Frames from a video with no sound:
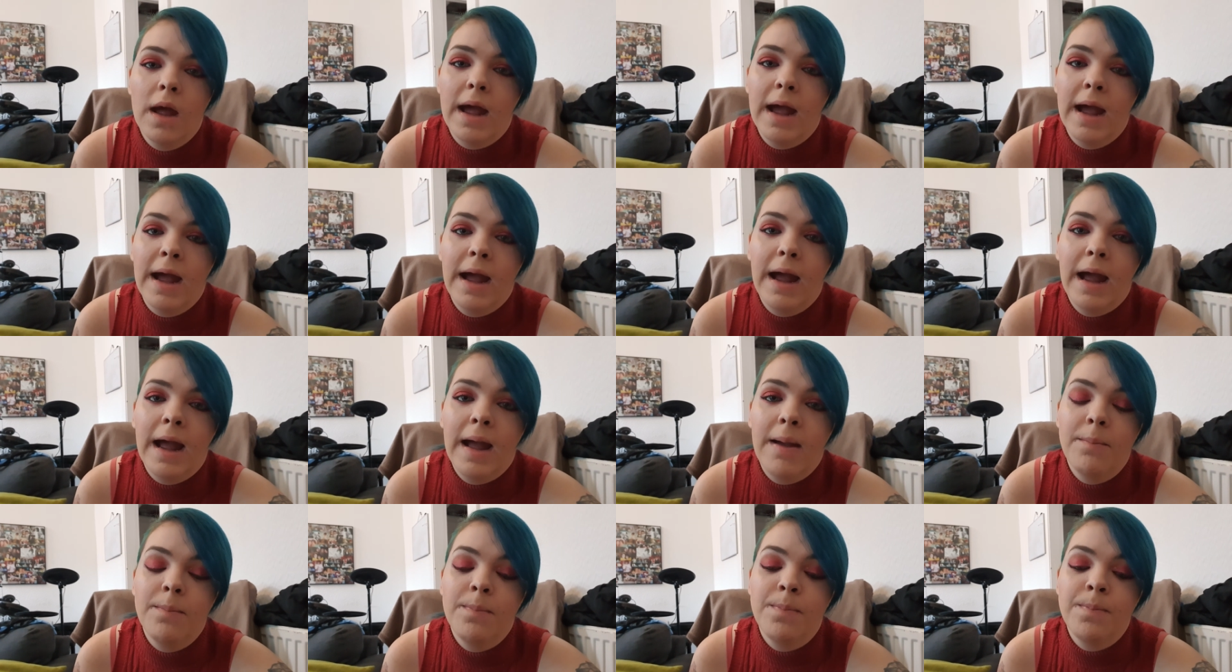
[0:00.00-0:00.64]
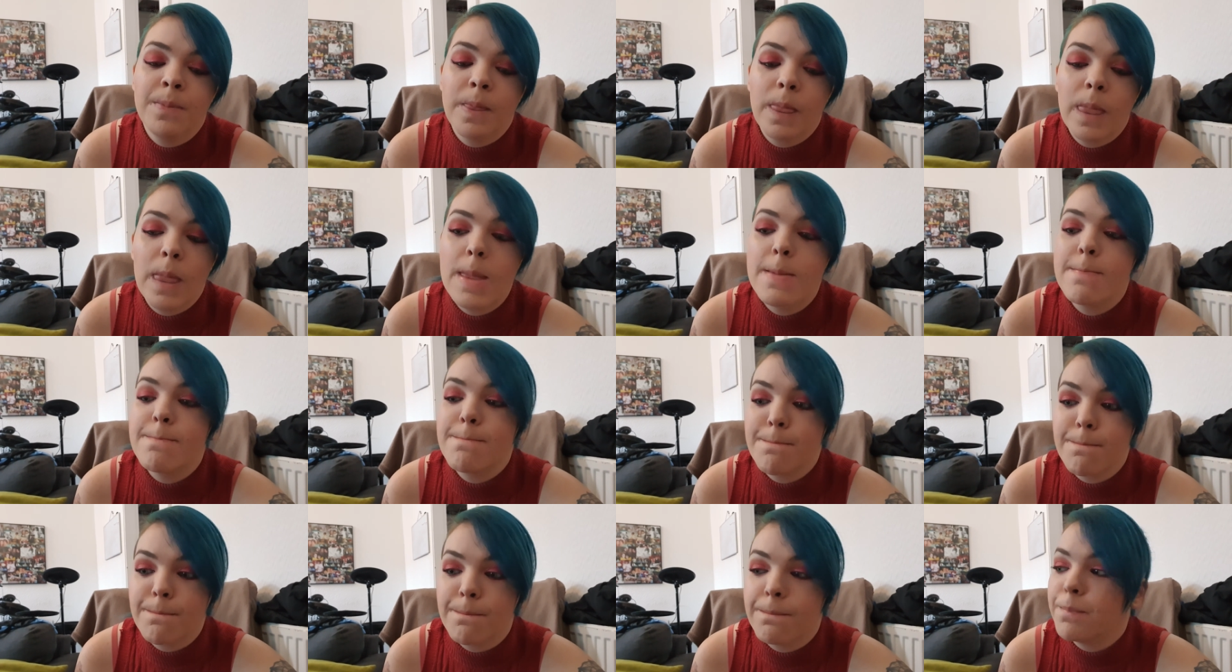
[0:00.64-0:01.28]
and
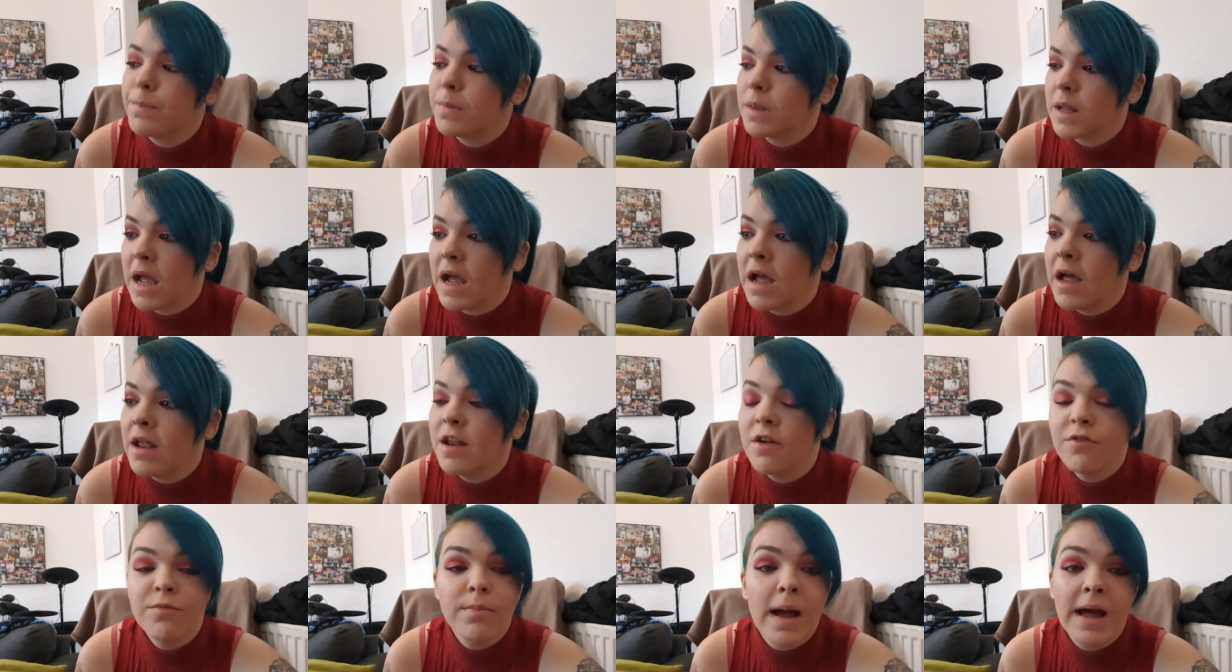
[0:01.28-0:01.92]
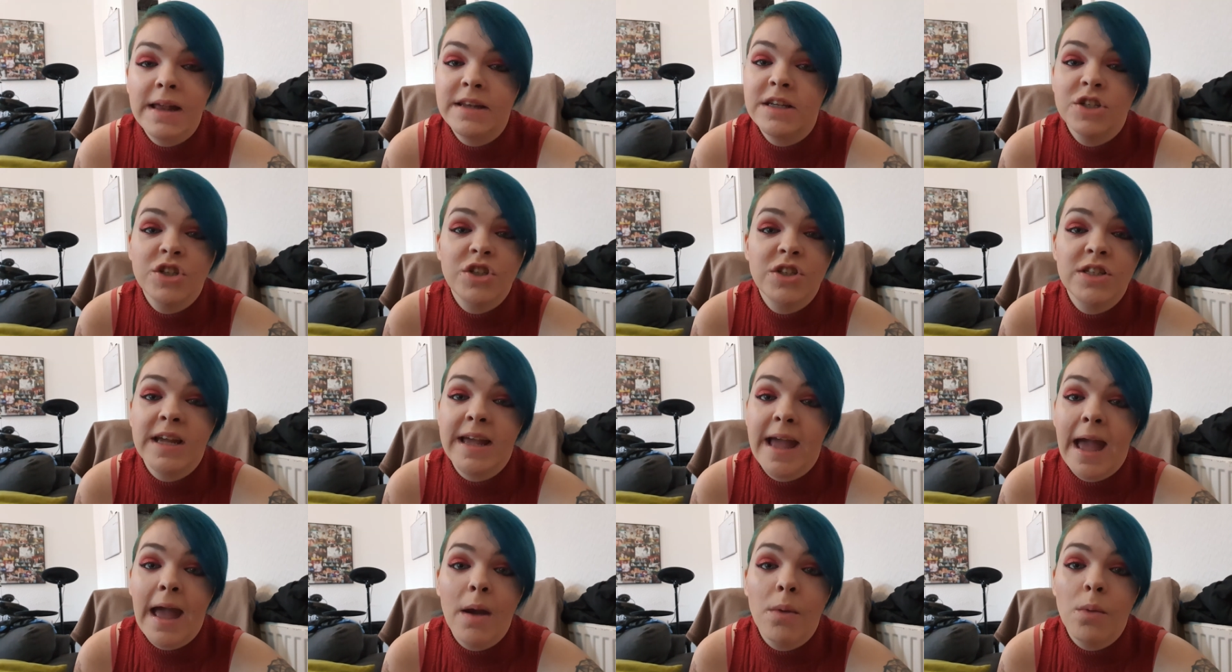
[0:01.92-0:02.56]
I've managed
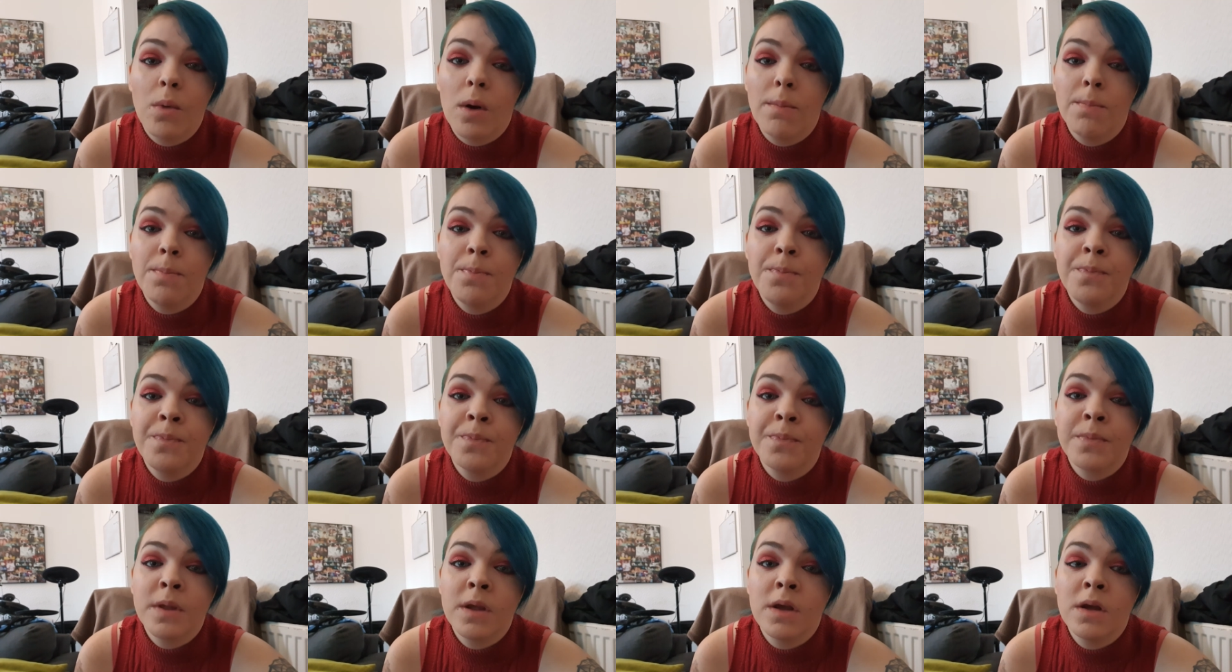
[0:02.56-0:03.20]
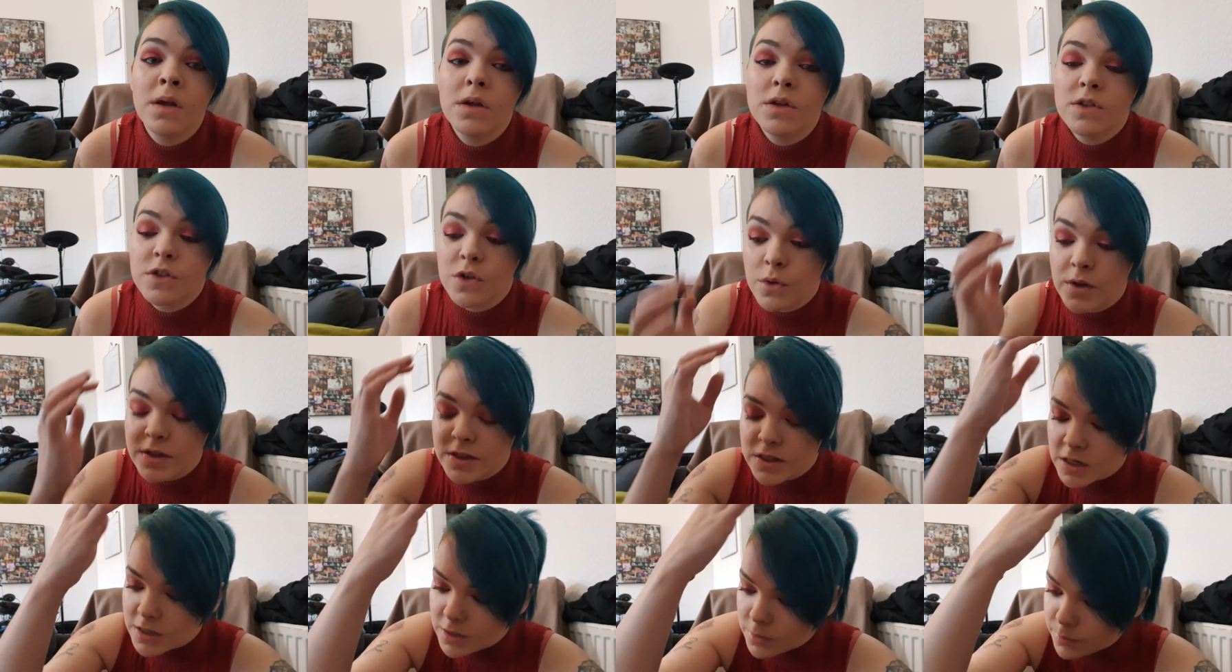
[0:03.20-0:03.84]
to get one. So
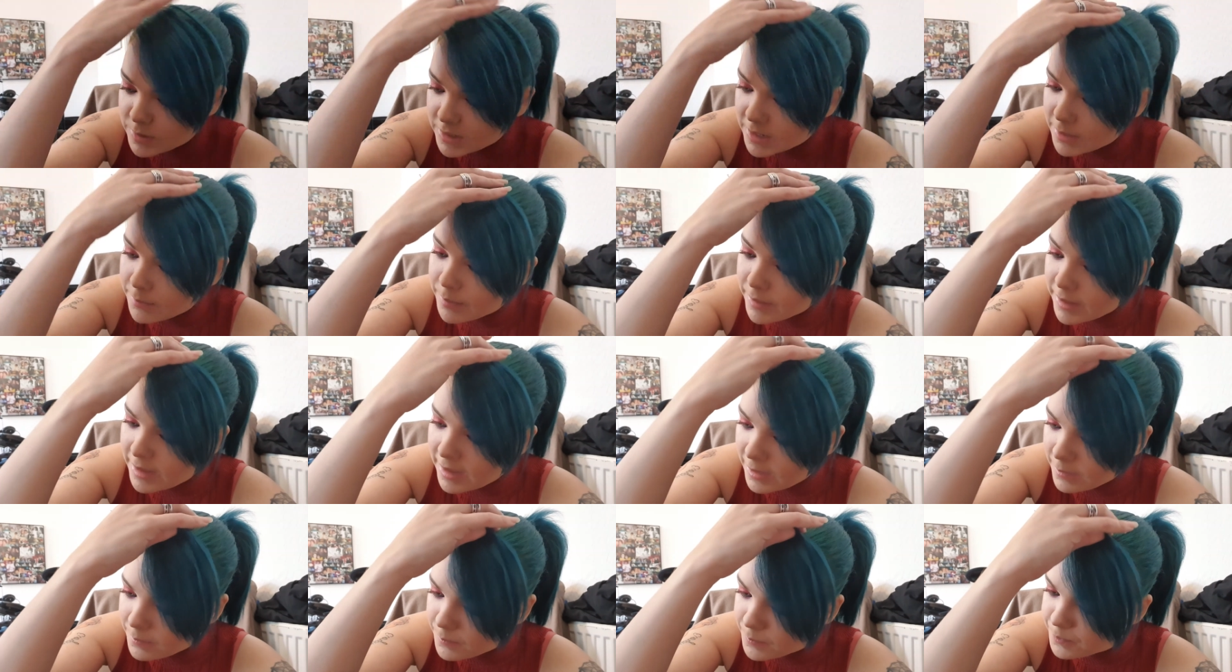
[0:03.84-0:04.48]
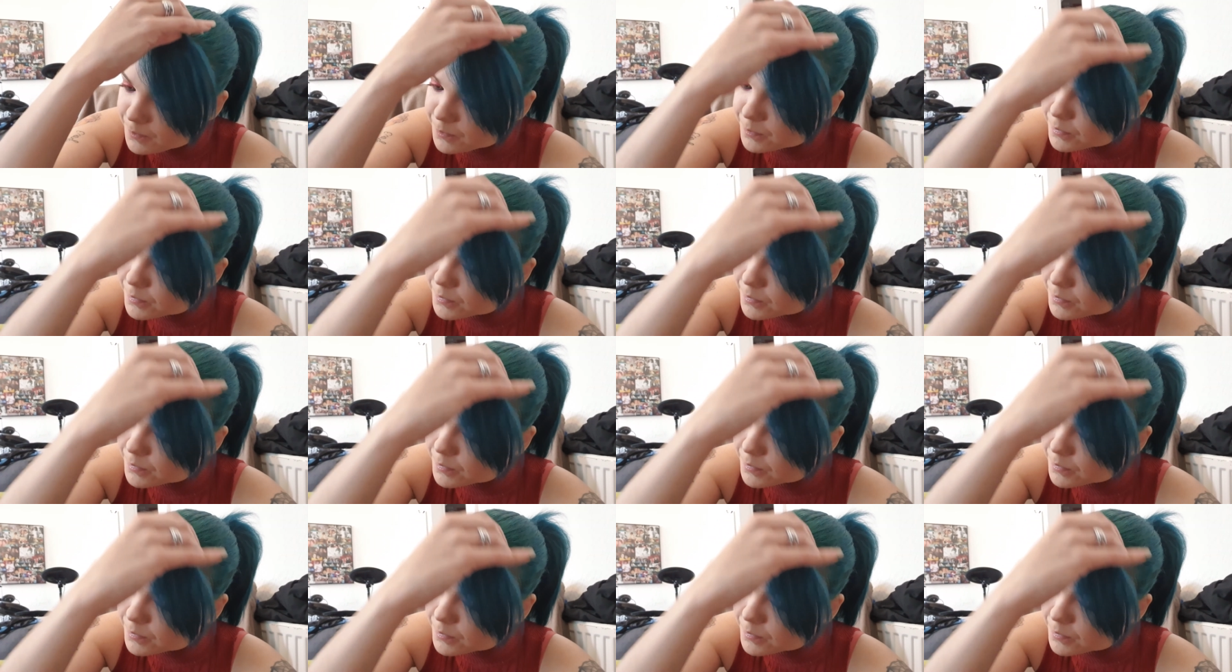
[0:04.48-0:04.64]
it's going to be a bit,